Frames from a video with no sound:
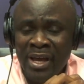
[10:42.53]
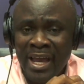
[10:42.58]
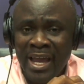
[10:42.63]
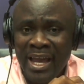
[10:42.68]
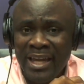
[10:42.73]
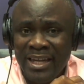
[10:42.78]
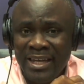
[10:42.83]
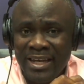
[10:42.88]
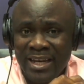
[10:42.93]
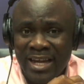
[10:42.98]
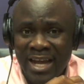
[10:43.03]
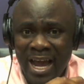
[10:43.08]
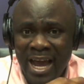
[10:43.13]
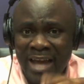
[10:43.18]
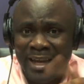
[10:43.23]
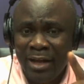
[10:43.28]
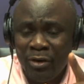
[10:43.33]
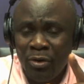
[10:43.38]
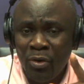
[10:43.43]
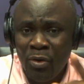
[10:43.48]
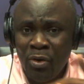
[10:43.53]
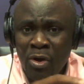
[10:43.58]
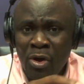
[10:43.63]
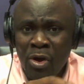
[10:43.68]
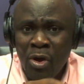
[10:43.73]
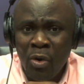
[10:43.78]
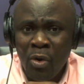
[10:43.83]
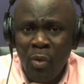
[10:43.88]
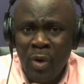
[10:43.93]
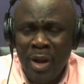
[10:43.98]
and in Ghana, no,
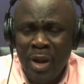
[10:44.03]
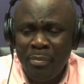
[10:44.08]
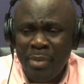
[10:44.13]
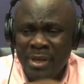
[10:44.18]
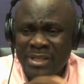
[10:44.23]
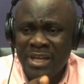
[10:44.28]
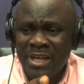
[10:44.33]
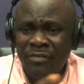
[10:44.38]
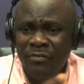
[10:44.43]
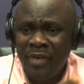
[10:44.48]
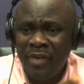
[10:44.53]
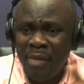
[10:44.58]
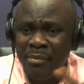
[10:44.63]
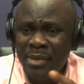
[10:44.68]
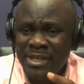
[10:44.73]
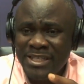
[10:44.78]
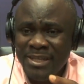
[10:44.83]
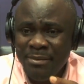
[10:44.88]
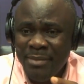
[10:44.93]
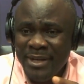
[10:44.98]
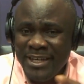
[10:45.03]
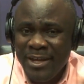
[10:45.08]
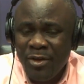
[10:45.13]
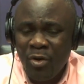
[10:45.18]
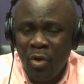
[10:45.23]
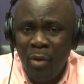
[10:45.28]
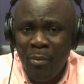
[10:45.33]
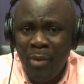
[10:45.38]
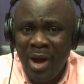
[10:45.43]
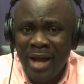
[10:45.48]
only peasant farmers need be
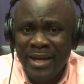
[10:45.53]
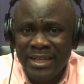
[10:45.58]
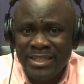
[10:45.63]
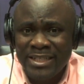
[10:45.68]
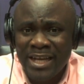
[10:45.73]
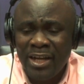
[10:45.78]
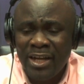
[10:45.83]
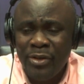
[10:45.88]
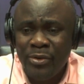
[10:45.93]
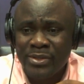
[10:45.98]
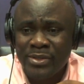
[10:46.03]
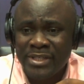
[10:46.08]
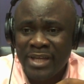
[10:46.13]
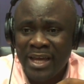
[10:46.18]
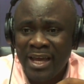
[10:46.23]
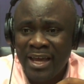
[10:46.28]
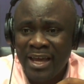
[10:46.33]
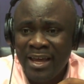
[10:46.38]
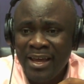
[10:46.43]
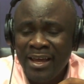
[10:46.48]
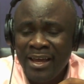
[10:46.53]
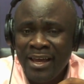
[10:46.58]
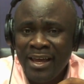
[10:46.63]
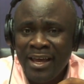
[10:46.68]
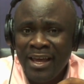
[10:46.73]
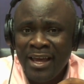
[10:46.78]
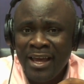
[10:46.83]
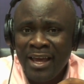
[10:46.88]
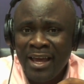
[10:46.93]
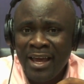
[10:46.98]
doing command. They tell you, say,
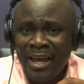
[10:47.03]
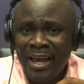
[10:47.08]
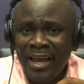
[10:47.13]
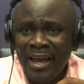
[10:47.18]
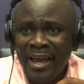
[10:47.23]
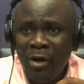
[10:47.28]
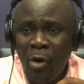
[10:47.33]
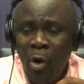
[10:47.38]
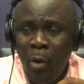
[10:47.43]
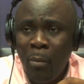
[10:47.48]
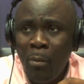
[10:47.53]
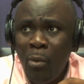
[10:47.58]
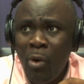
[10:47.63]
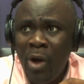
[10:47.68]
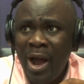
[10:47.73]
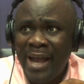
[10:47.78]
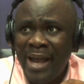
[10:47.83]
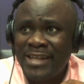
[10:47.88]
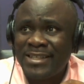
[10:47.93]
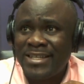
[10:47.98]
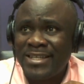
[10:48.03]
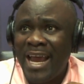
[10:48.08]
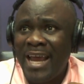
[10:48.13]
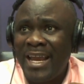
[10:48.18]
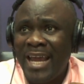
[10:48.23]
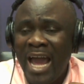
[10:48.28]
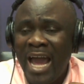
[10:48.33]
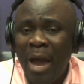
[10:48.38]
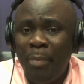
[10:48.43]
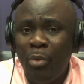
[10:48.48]
or more
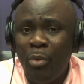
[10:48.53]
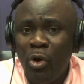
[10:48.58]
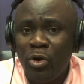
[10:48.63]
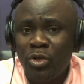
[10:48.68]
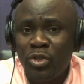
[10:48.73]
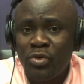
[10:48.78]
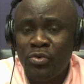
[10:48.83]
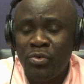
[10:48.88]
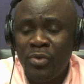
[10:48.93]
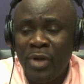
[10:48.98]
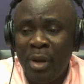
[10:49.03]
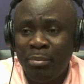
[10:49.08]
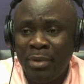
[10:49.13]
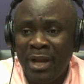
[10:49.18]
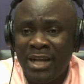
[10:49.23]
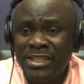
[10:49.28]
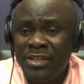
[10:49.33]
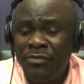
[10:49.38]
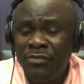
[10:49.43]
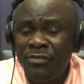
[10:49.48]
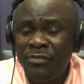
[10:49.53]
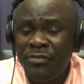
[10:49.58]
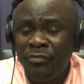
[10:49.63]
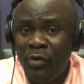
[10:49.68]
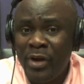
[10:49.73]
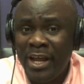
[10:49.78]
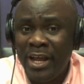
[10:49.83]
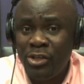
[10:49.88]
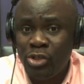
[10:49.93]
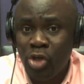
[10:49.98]
sign up onto the Planting for
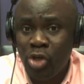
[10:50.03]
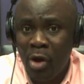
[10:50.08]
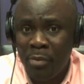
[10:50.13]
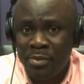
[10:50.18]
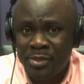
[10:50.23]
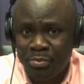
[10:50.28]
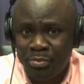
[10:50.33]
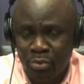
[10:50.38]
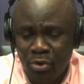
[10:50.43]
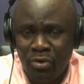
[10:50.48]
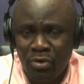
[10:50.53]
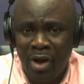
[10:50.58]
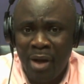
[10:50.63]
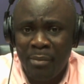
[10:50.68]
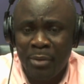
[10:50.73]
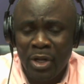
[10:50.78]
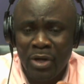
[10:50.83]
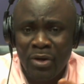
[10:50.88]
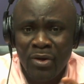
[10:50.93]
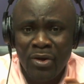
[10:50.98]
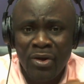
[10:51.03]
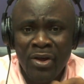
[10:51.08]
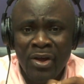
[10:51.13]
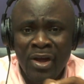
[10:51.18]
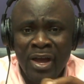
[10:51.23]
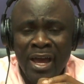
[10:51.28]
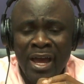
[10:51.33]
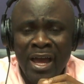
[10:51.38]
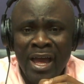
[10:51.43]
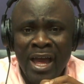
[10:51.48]
Food and Jobs program, no,
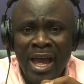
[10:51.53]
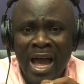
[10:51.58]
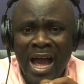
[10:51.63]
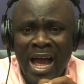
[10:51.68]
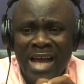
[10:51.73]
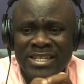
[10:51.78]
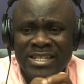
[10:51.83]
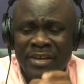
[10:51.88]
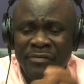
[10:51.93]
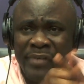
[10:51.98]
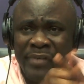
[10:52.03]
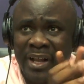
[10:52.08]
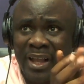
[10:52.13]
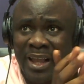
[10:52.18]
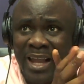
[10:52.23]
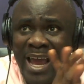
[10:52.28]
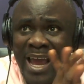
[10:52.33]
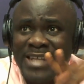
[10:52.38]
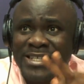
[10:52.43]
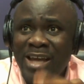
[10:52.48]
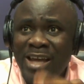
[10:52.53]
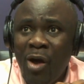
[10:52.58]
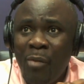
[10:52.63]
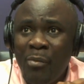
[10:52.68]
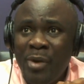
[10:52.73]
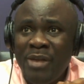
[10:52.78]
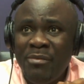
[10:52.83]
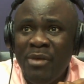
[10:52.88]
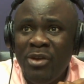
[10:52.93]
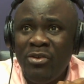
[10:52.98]
as a fertilizer, or
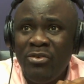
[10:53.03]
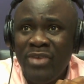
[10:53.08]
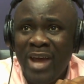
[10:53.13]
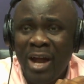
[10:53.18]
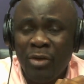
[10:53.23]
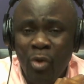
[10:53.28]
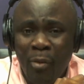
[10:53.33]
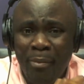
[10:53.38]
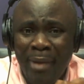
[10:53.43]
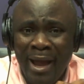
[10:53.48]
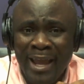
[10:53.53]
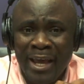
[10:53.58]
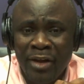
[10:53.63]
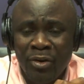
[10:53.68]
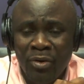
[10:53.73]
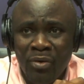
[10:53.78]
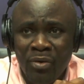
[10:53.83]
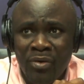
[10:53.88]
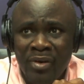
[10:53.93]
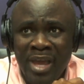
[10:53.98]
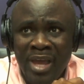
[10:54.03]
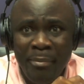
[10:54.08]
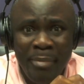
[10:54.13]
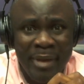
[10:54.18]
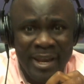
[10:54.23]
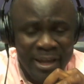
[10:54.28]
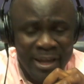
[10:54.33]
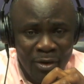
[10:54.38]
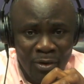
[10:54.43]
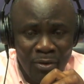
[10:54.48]
modibe duano bayeno,
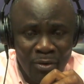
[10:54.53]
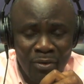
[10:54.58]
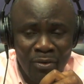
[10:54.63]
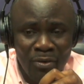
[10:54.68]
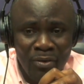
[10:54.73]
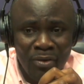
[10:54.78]
ebiniho,